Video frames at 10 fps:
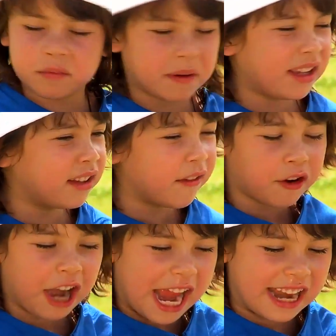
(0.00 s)
does space
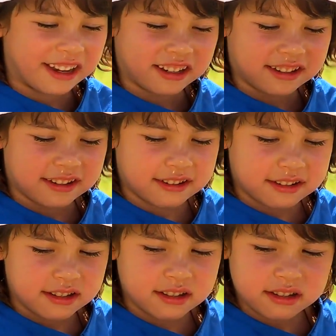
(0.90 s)
ever end?
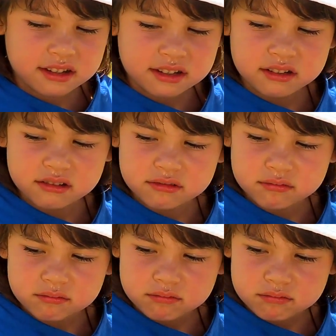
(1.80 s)

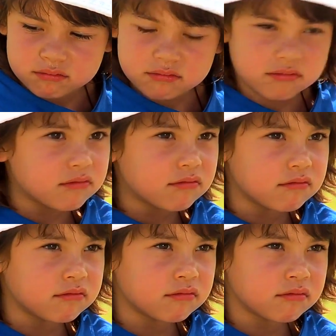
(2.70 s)
No, and that's the
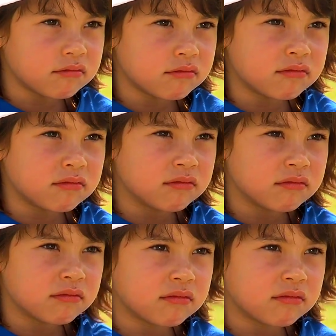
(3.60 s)
cool thing about it.